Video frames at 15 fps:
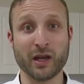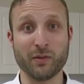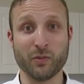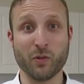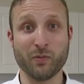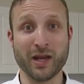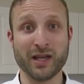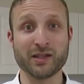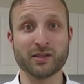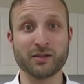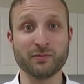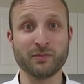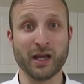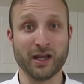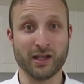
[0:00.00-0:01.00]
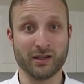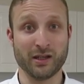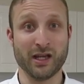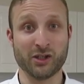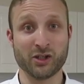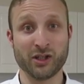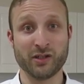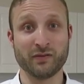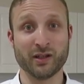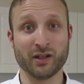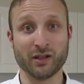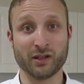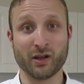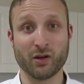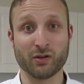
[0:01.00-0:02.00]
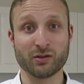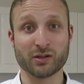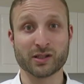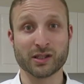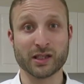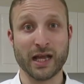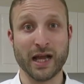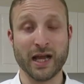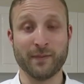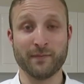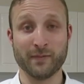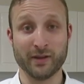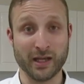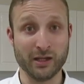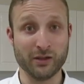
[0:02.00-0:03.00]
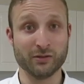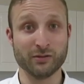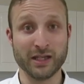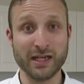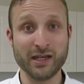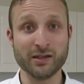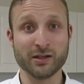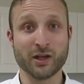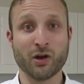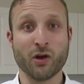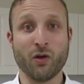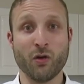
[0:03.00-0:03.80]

that momentum and achieve the goals um, that you need?